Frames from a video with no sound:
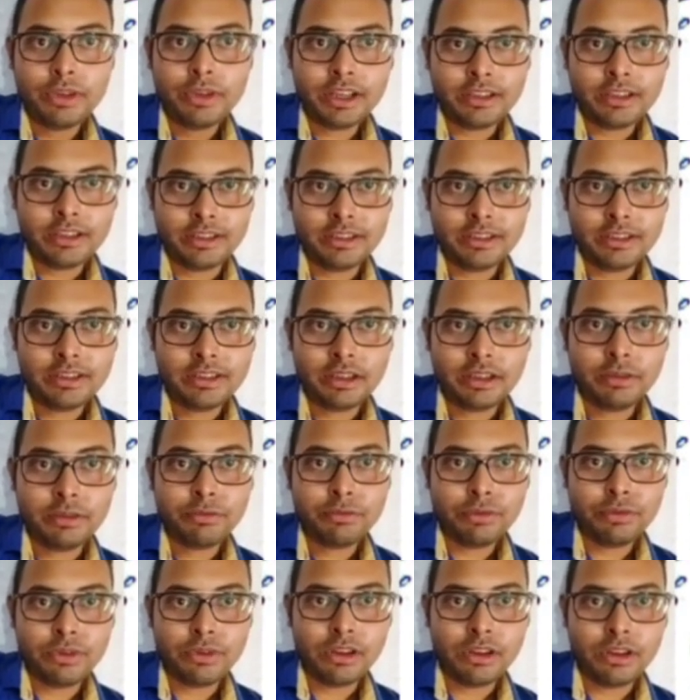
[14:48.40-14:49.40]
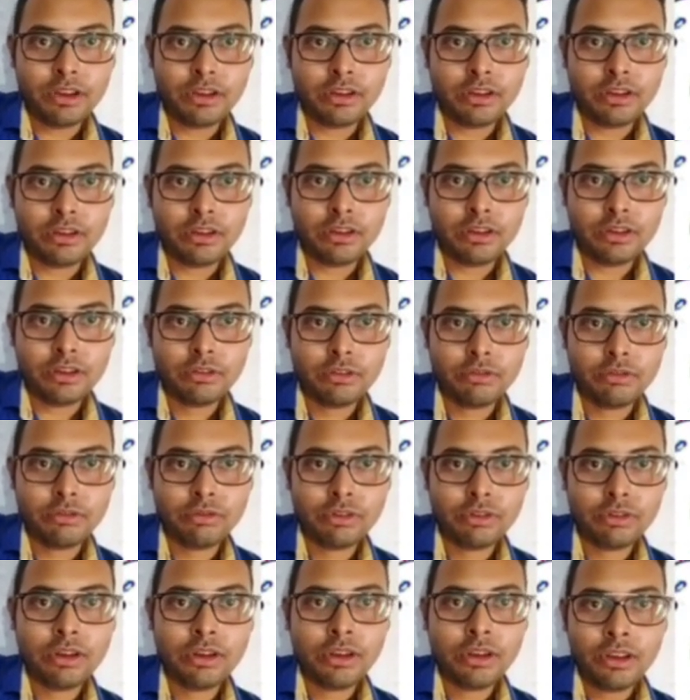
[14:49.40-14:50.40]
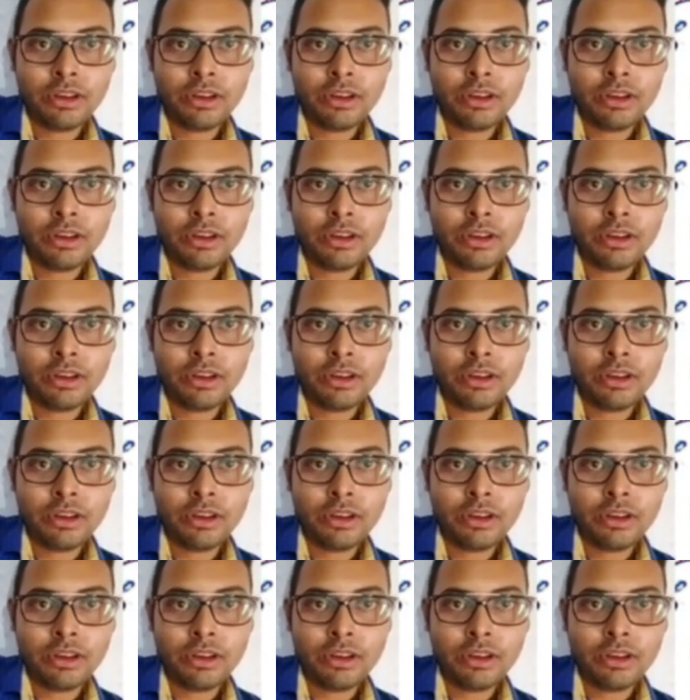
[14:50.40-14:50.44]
Most of the cases, if the